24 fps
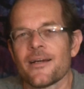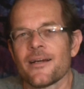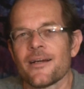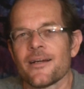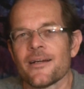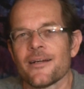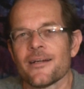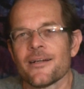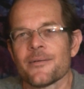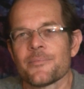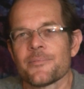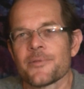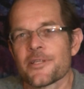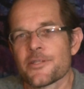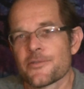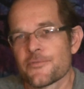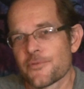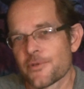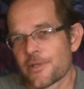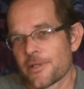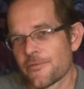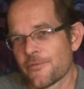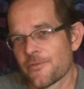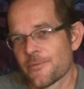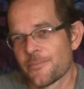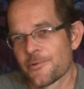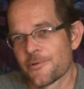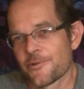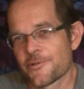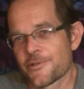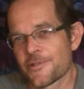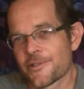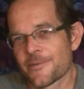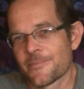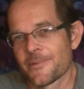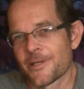Uh, please forgive the
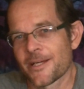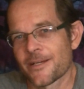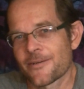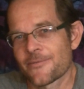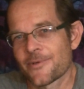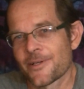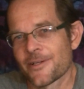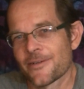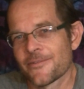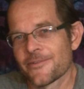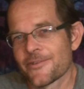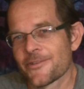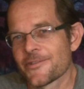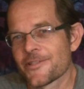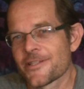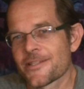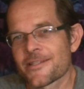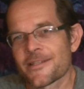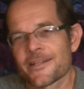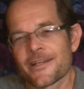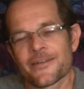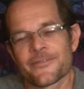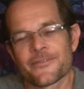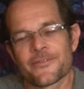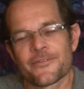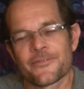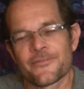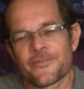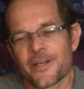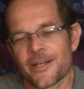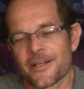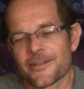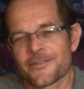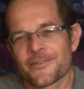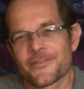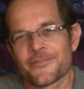birds in the background, they're just kind of a
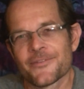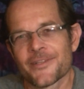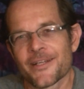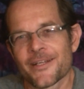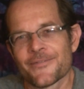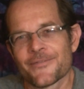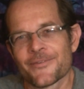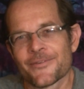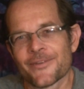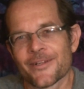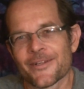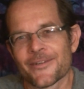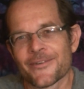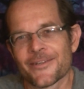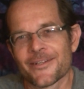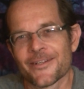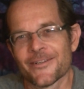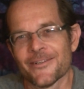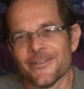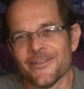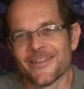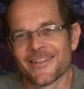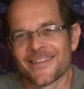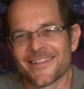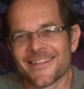fact of life around here.